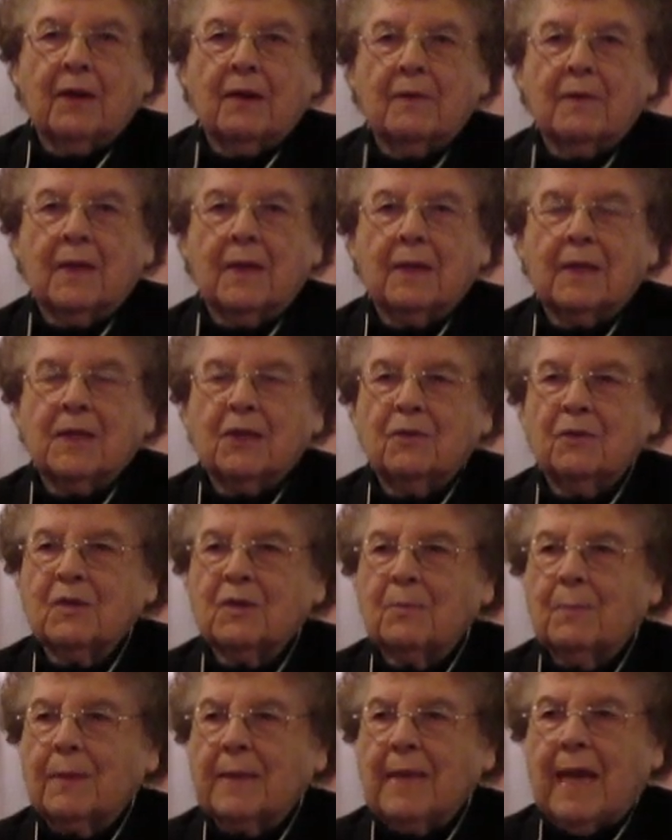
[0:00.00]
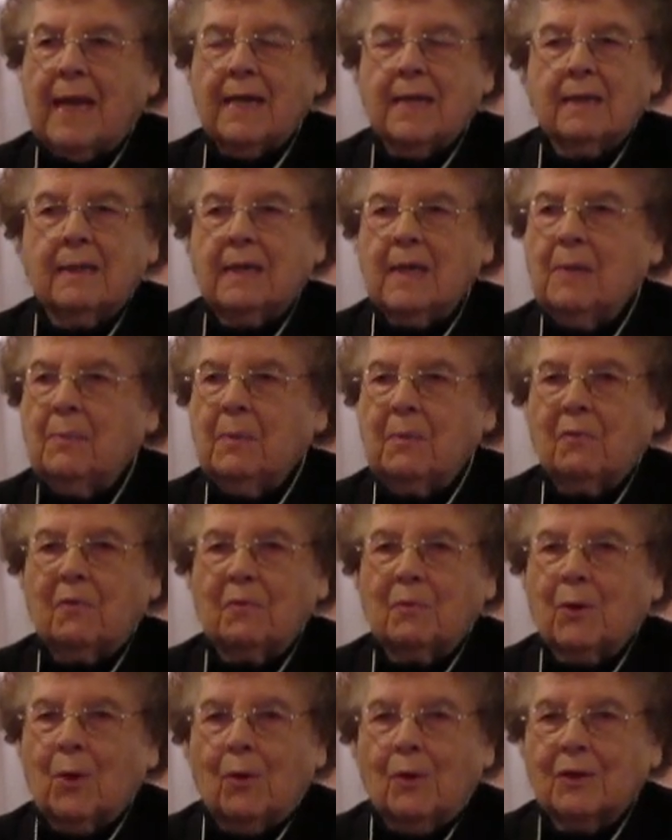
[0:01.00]
there and they accused him, but that didn't keep him
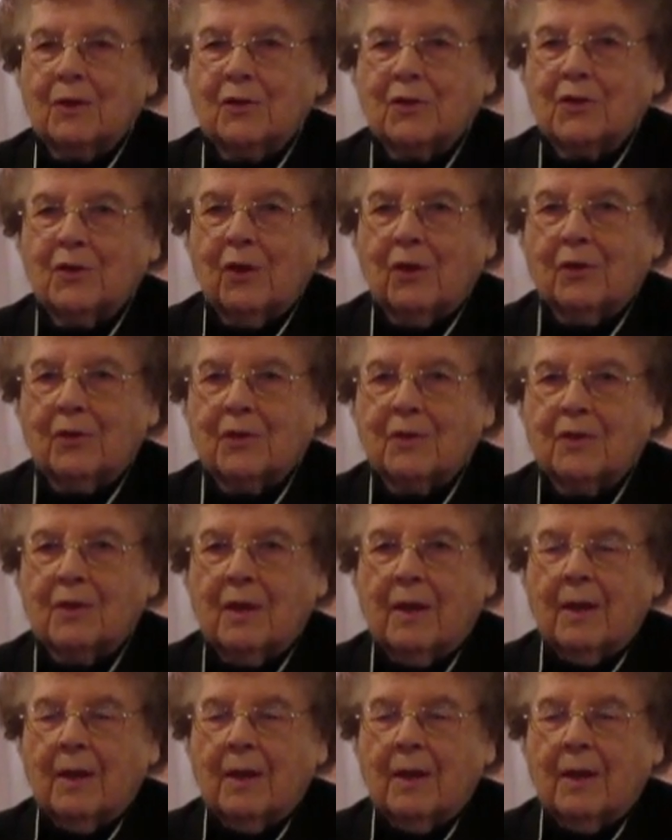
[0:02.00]
from going to church.